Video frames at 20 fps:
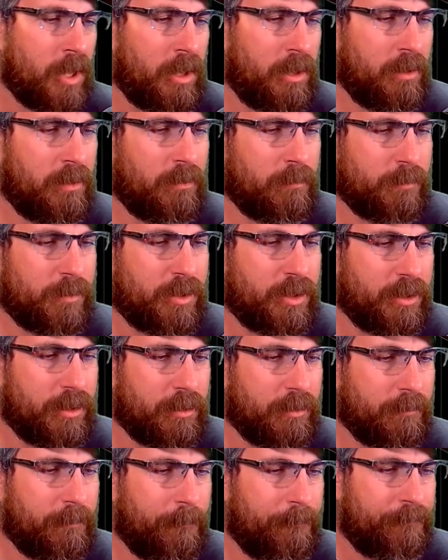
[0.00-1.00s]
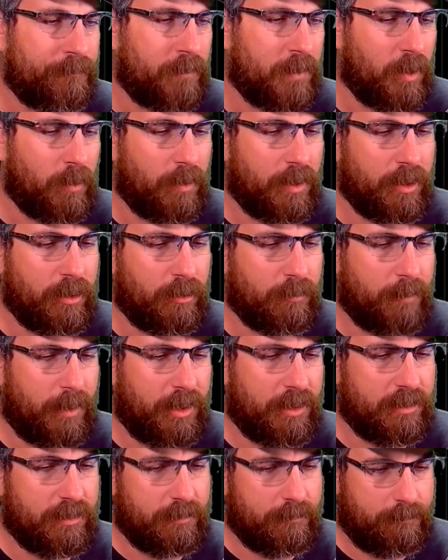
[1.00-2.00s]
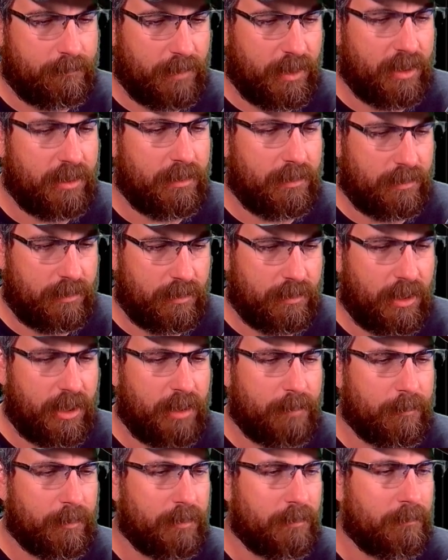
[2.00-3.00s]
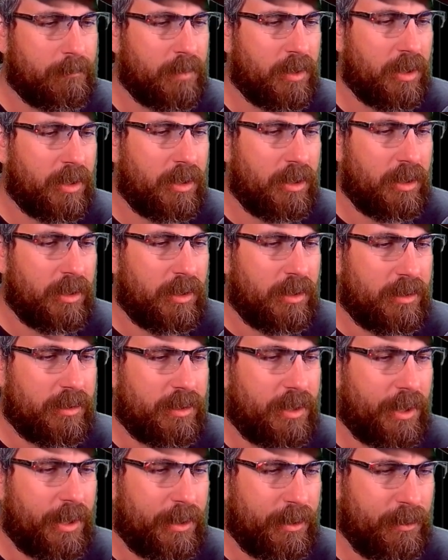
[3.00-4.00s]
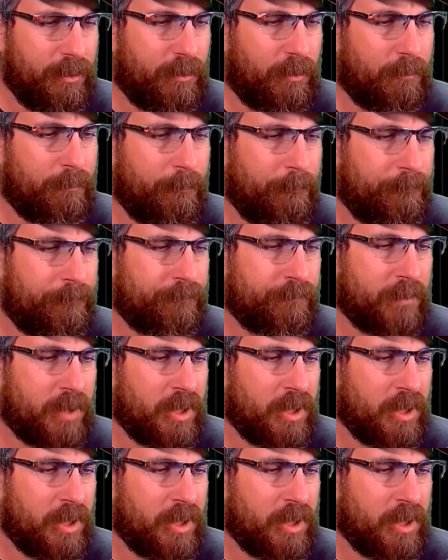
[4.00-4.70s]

helms here, or helm and the hammer, the helm